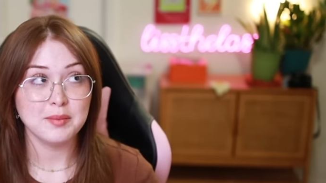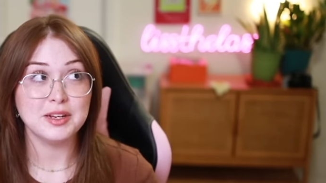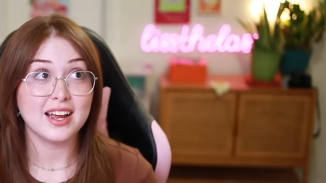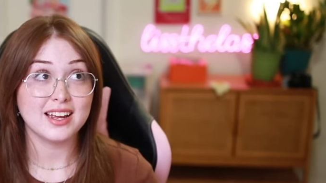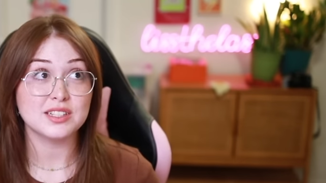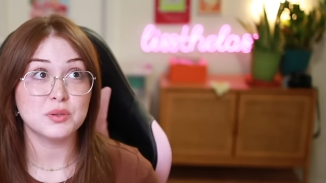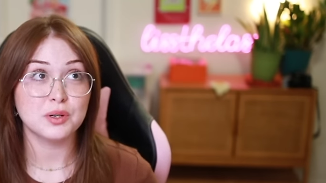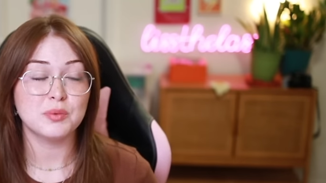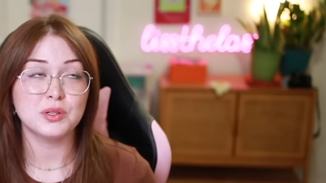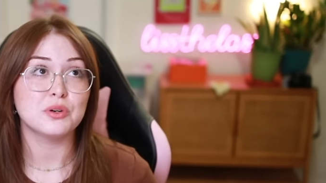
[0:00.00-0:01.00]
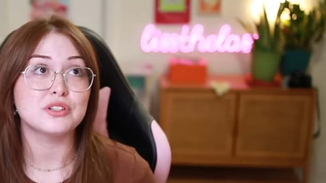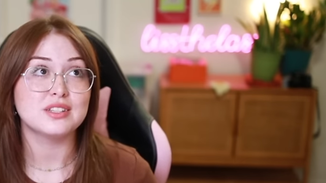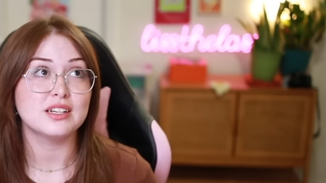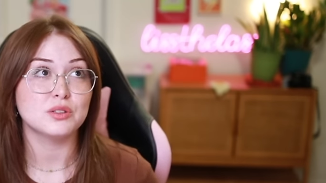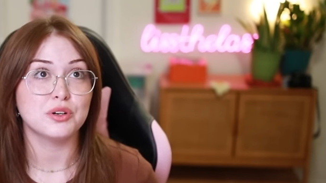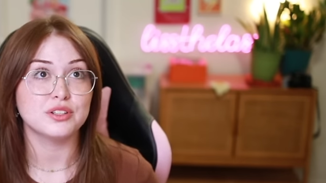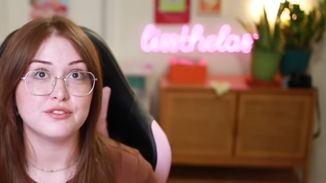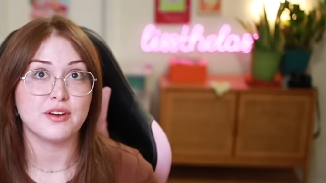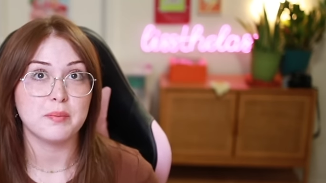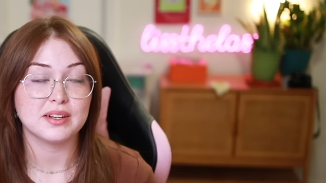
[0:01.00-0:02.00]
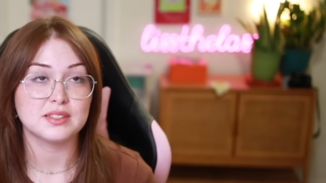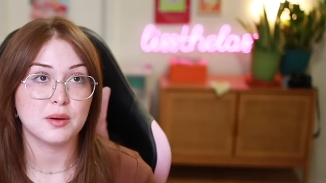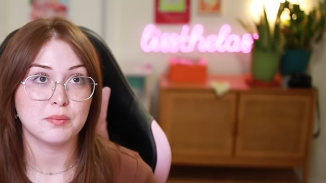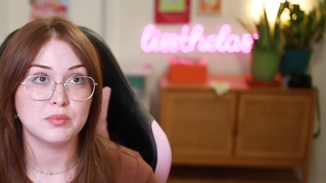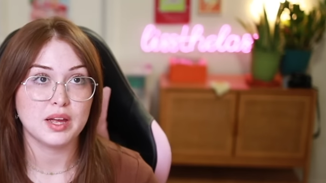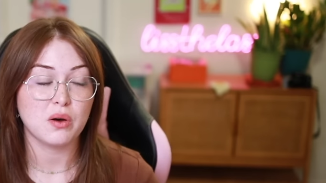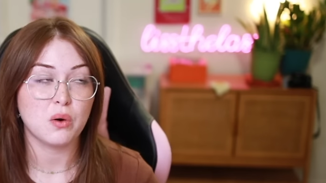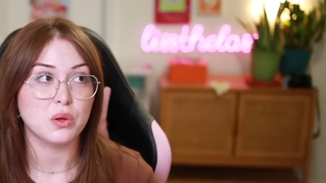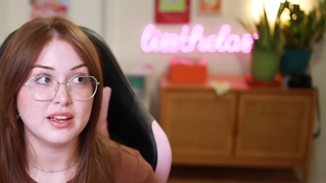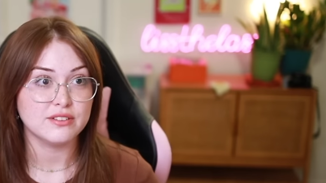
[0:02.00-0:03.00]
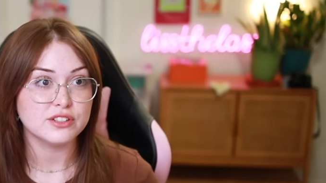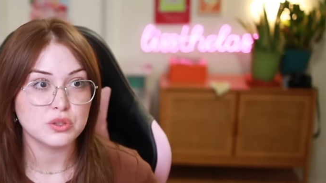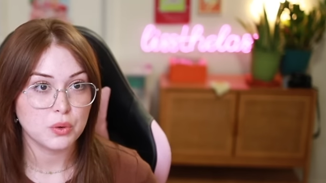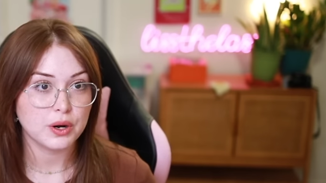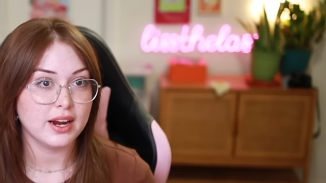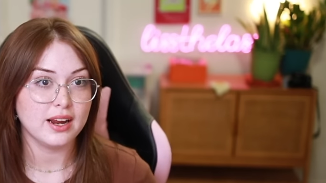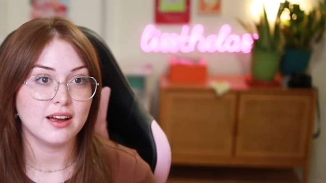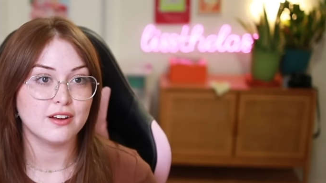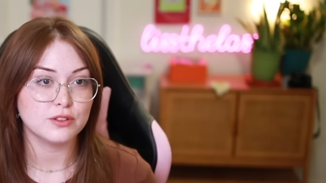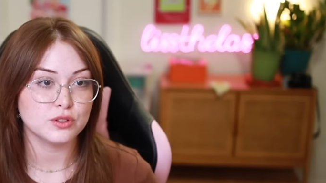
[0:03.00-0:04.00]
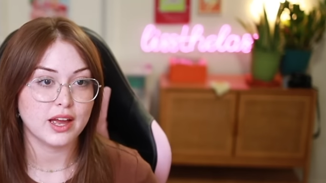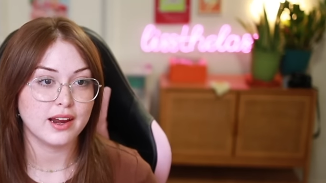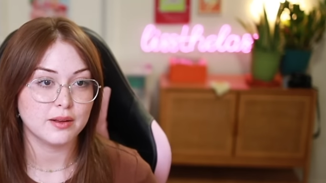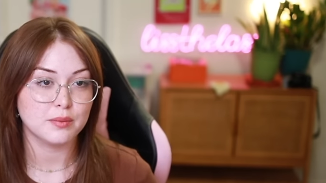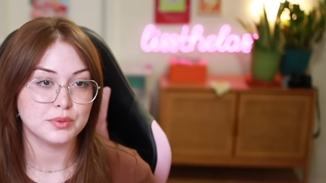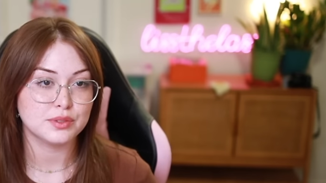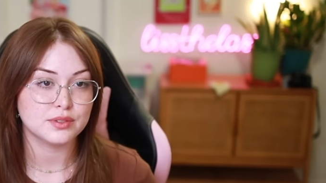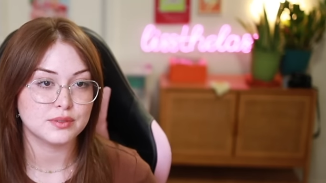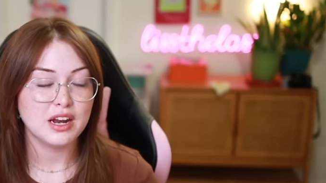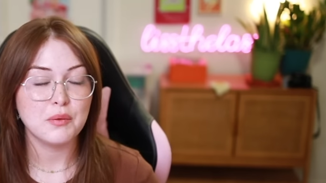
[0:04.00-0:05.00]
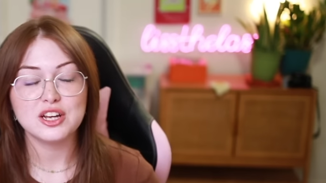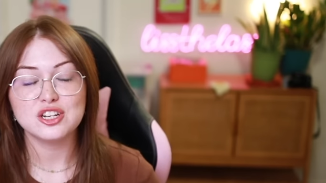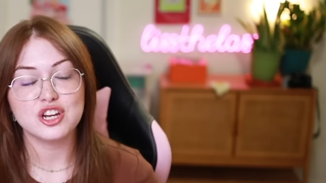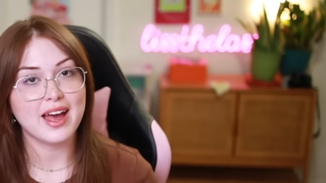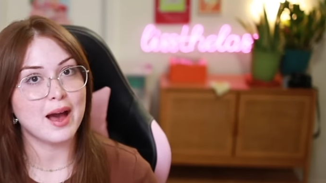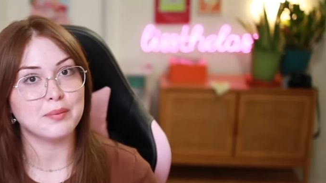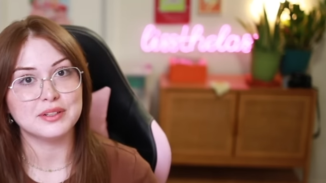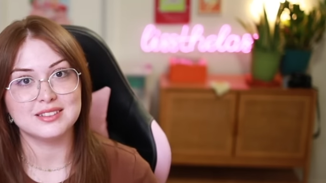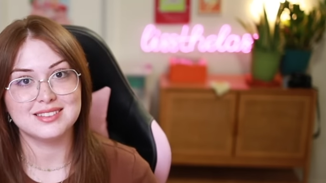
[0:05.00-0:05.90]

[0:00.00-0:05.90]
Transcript: I mean, I guess it would have been the worst thing in the world if I picked up like a whole inventory of those items. You know what? Shit happens.